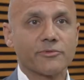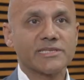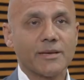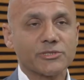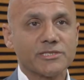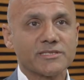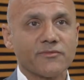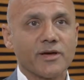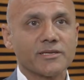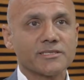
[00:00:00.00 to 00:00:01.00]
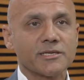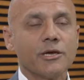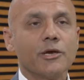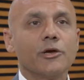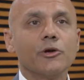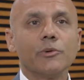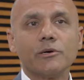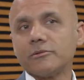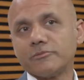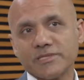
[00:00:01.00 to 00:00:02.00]
receptionist first, who
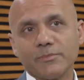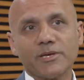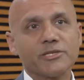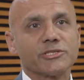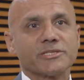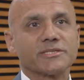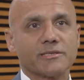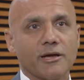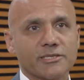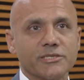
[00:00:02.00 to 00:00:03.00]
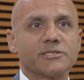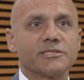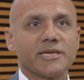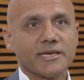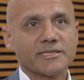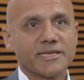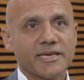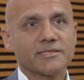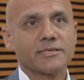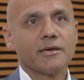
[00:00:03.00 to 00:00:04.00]
will simply just ask you to take a seat